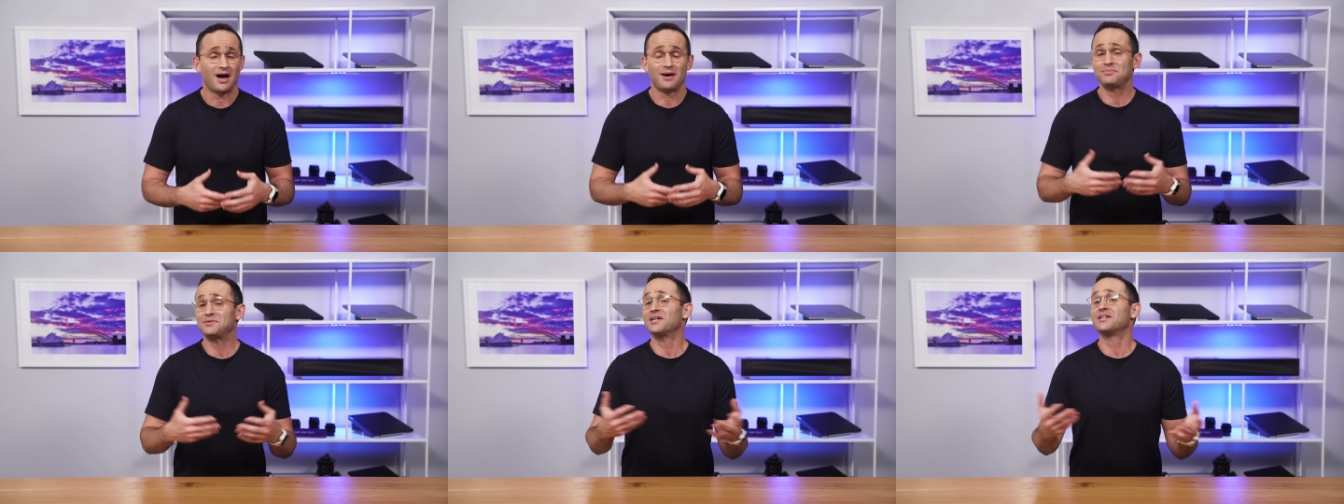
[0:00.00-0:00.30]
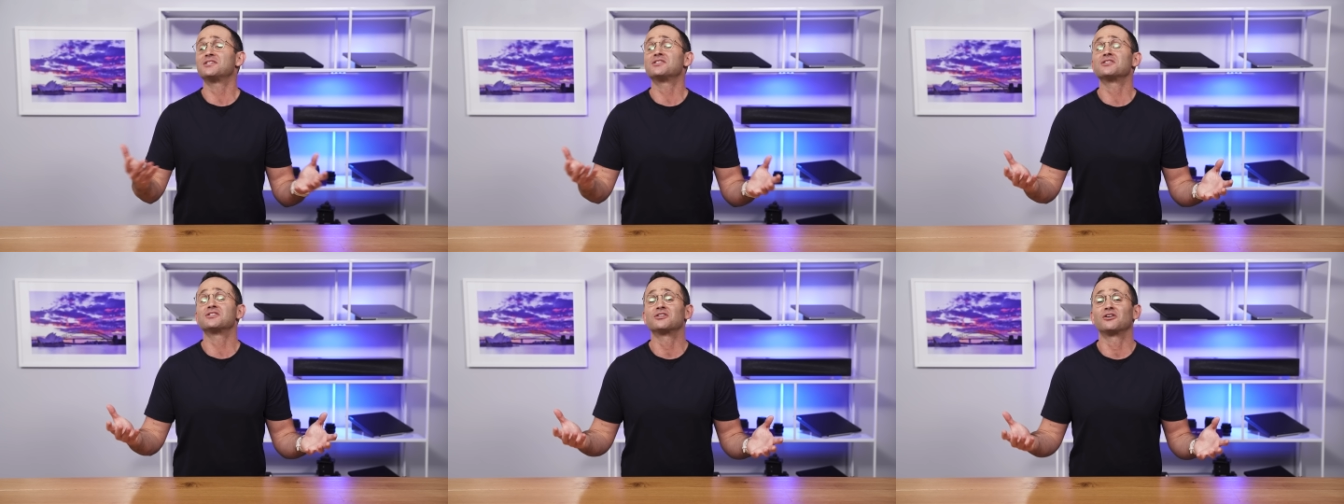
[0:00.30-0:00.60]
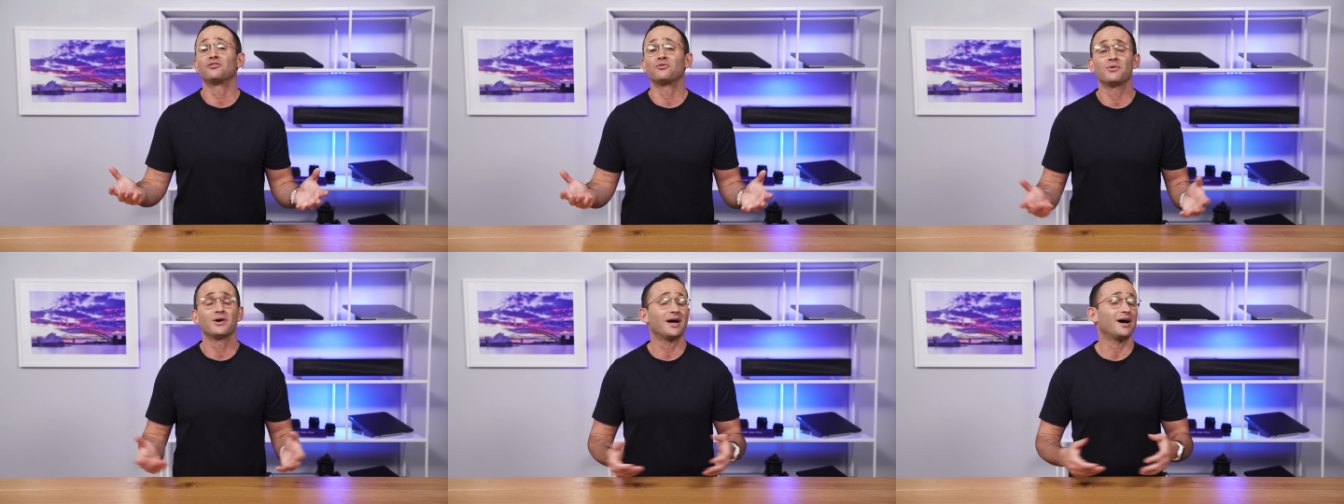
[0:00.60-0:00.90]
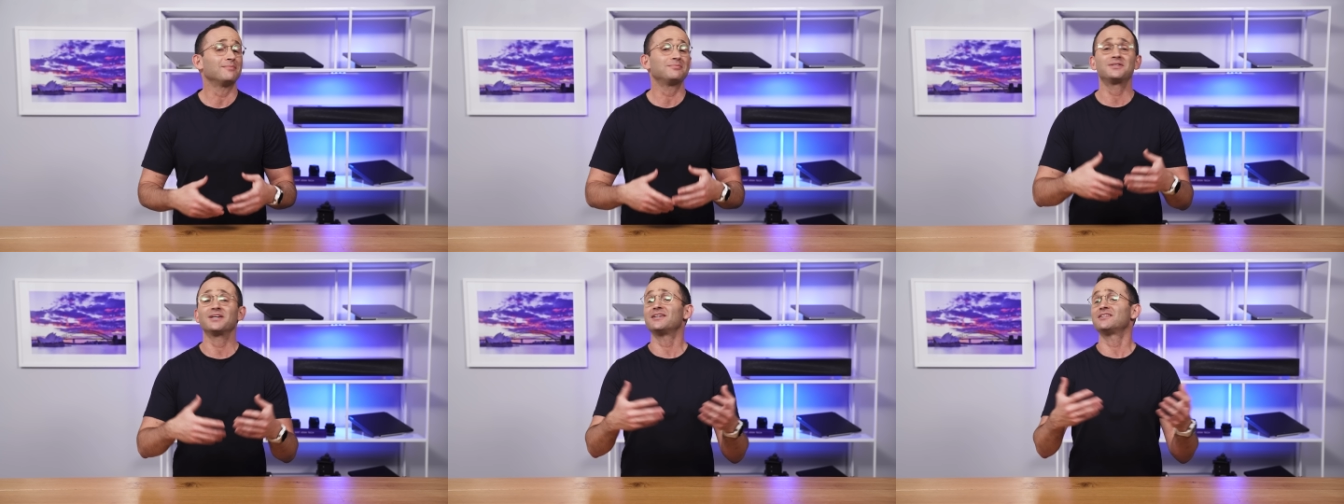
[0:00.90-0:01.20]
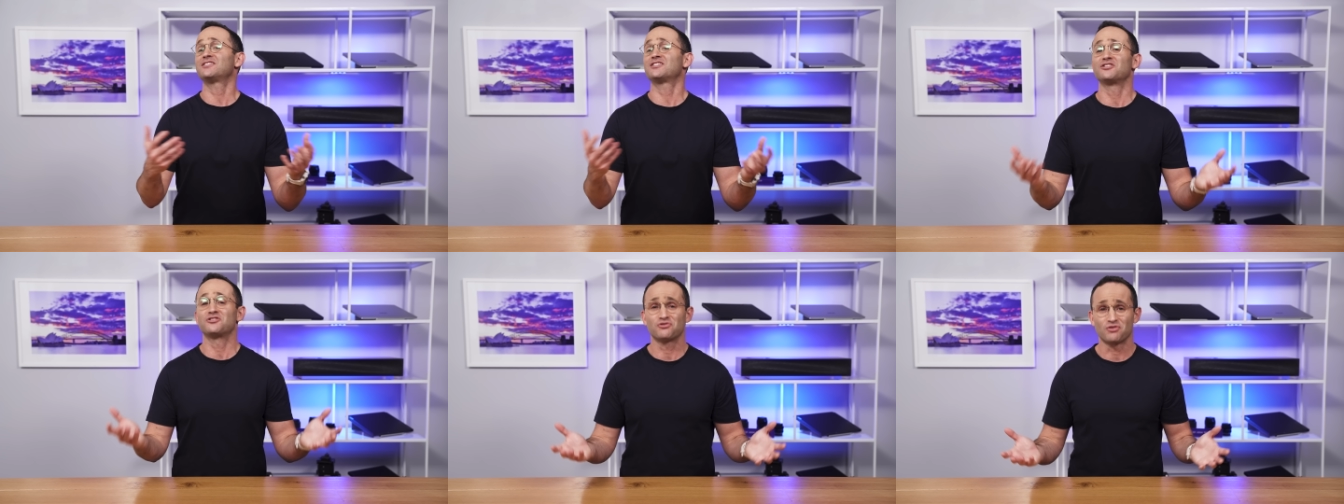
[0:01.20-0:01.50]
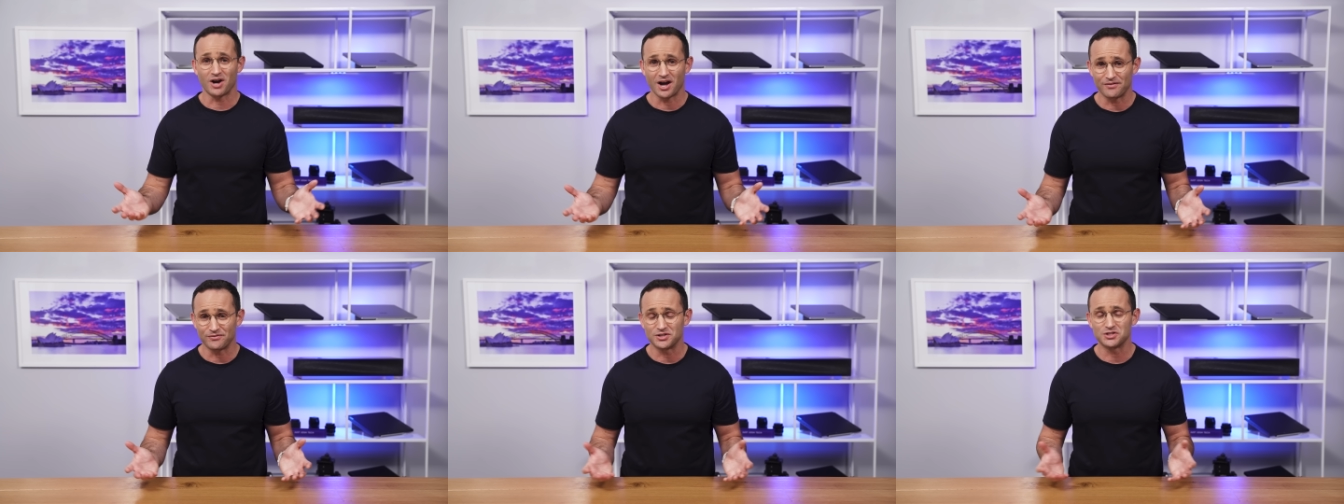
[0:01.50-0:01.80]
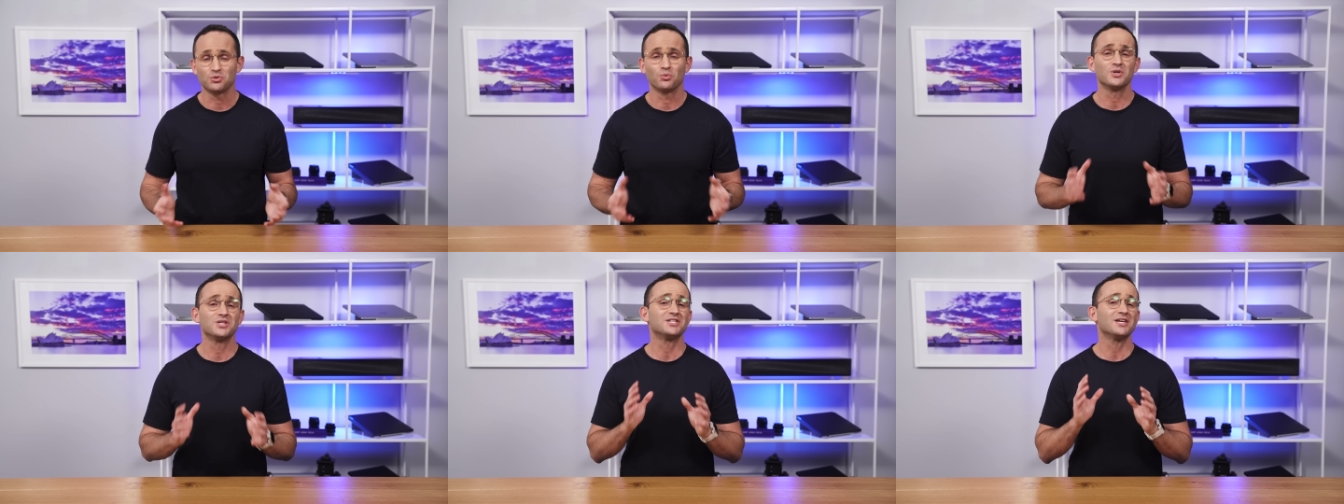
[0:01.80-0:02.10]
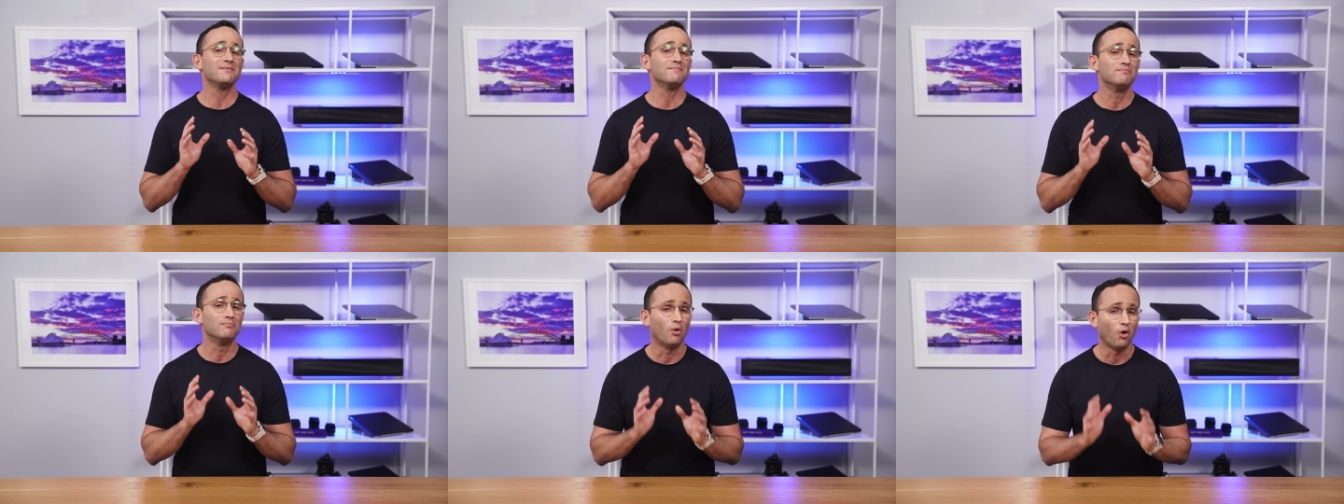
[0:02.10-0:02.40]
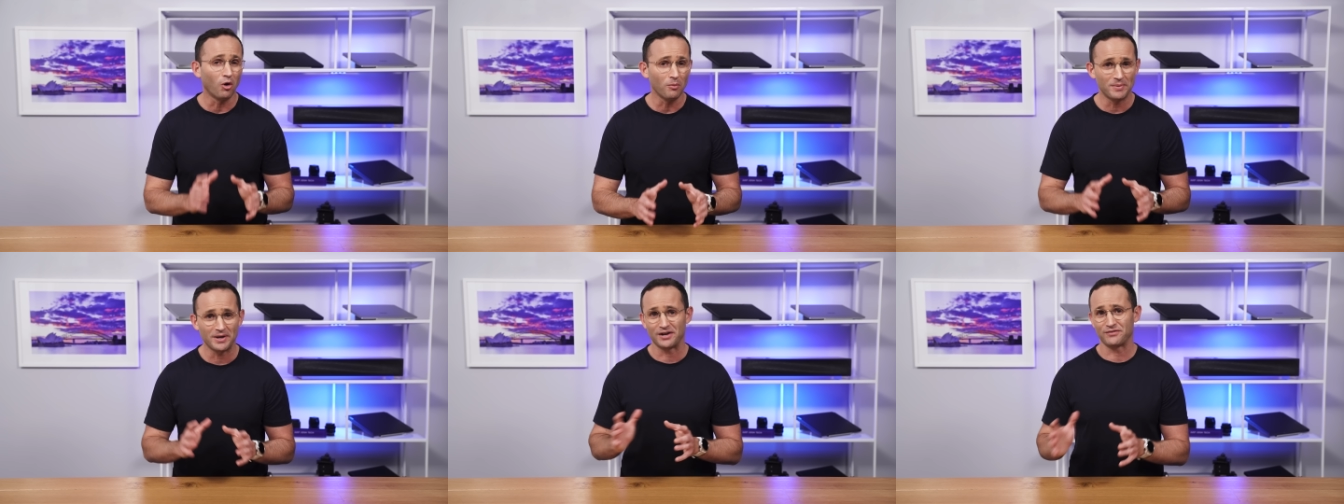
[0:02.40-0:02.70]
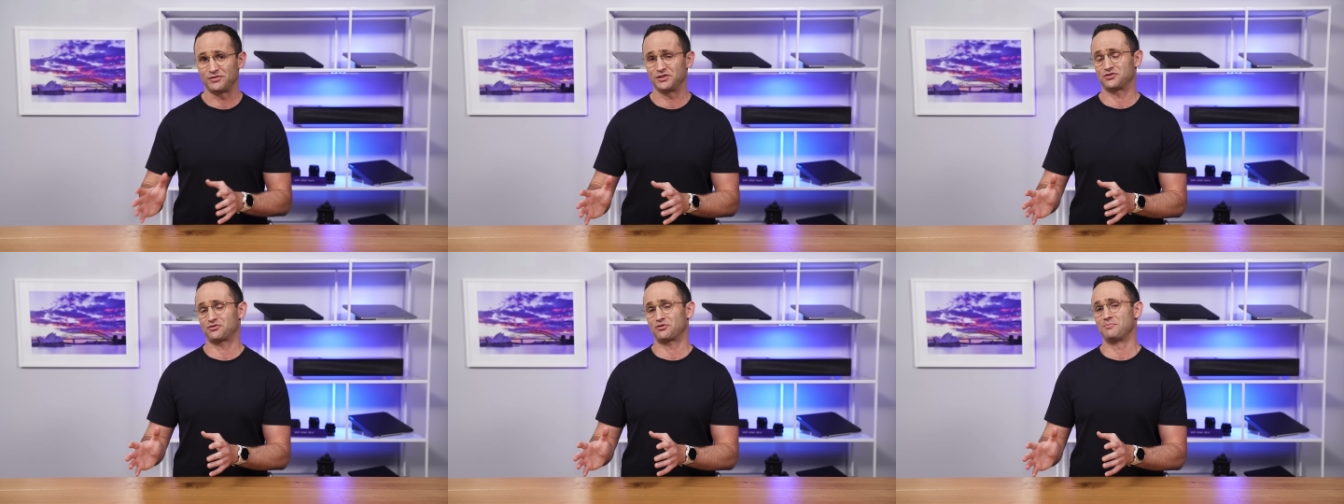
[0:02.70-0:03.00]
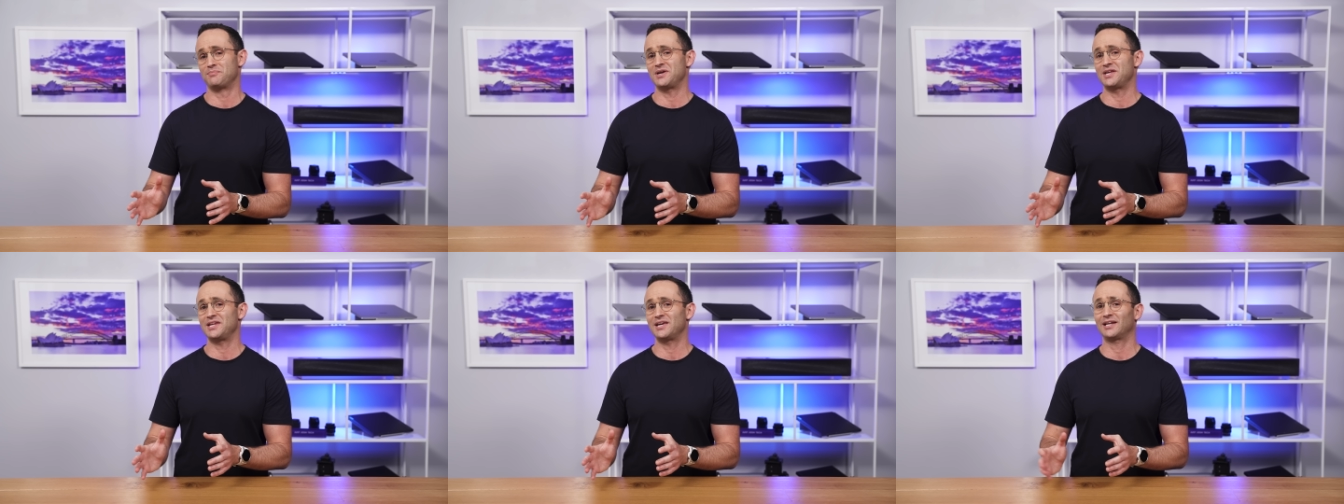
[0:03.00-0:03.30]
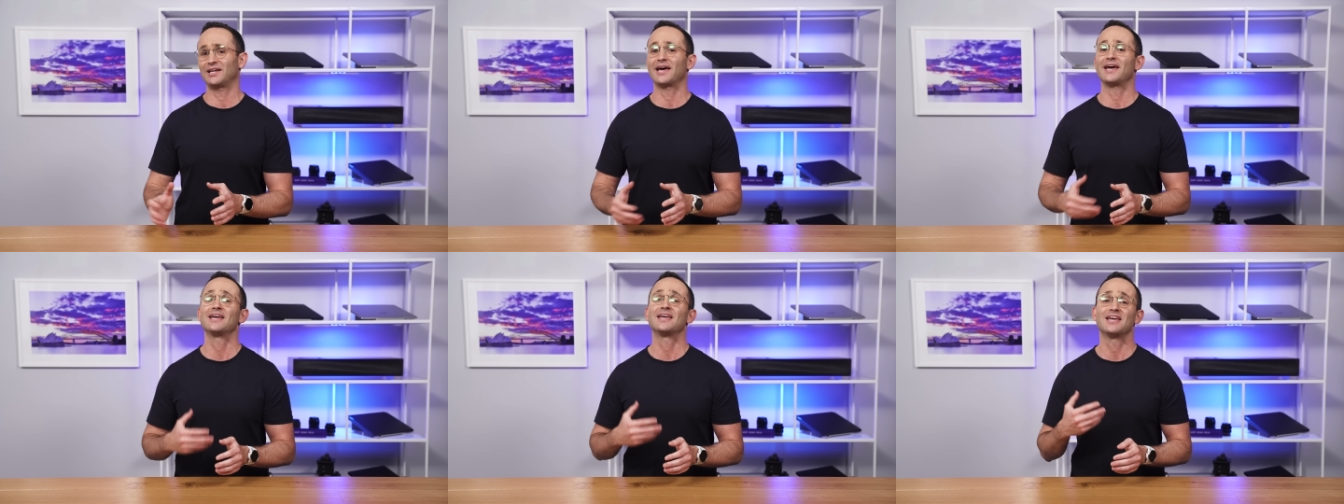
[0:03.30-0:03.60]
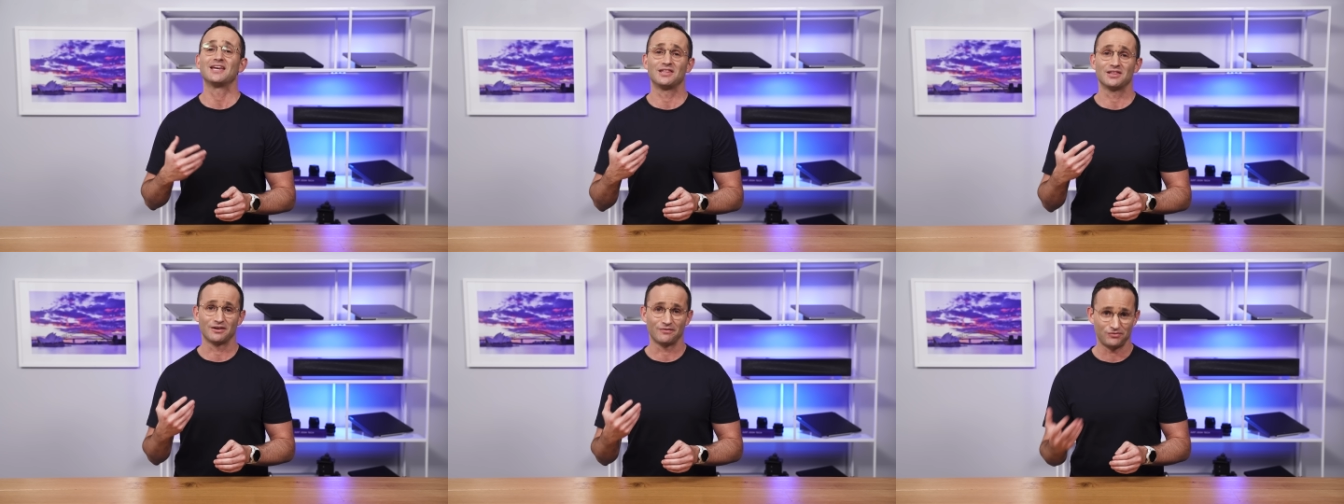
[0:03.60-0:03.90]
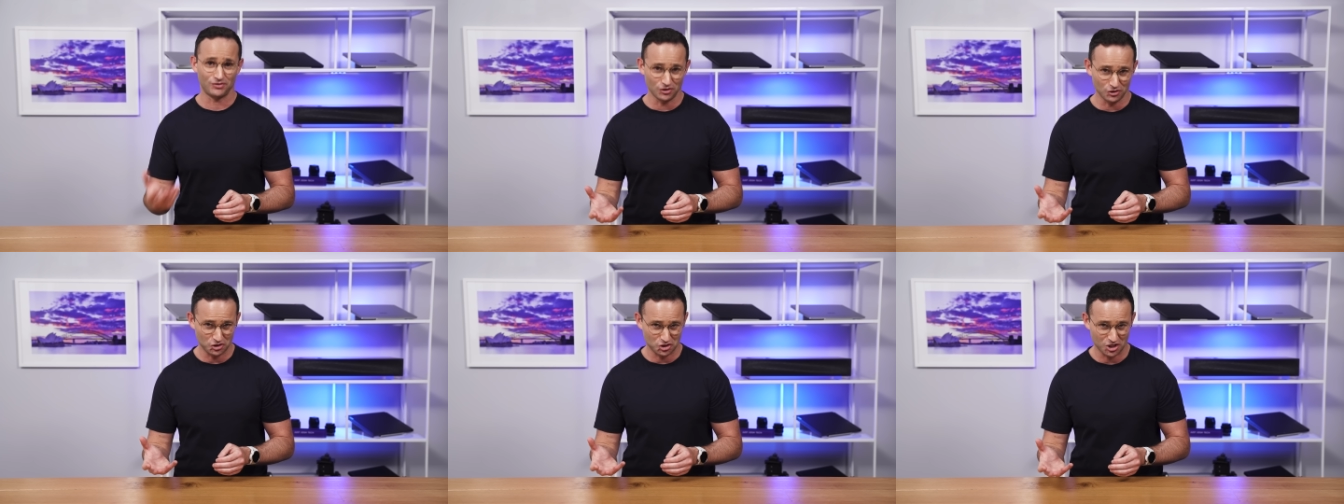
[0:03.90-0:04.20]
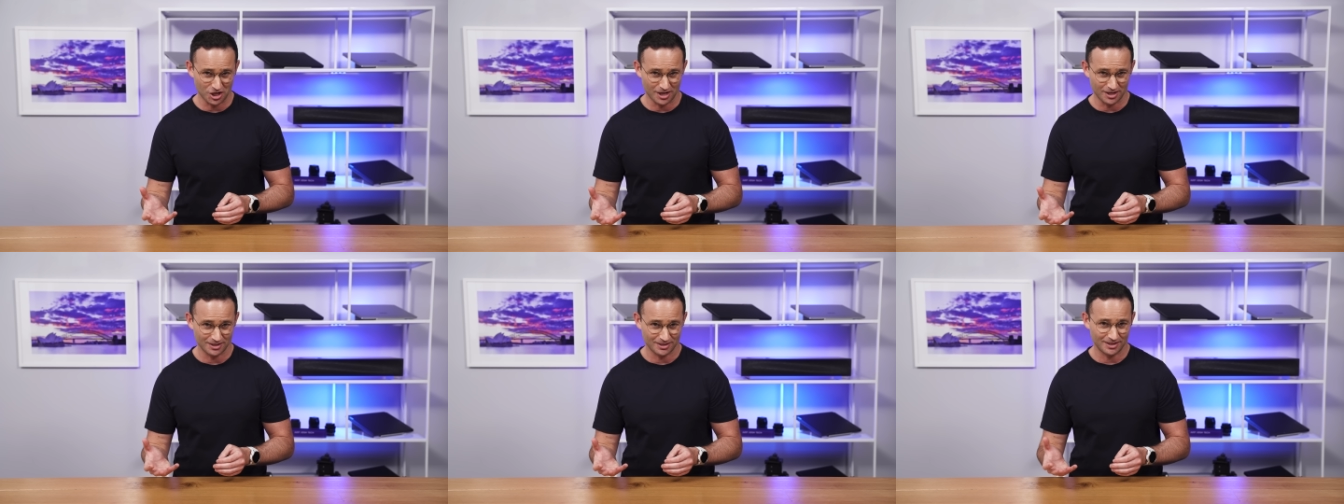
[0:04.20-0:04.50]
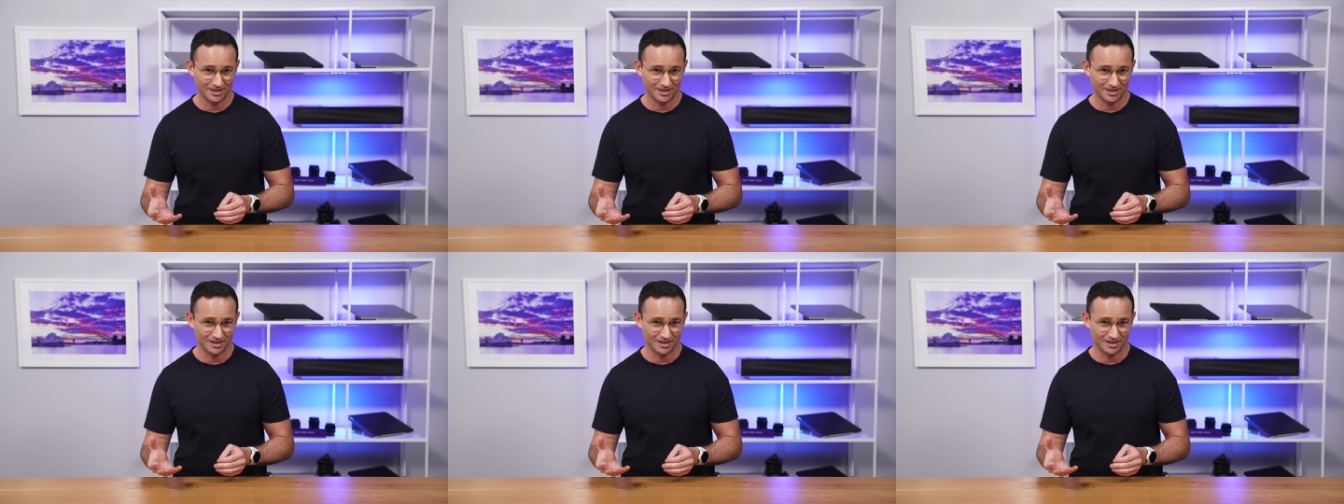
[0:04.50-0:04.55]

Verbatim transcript: updates to software, updates to drivers, we see more benefits from Meteor Lake in the future.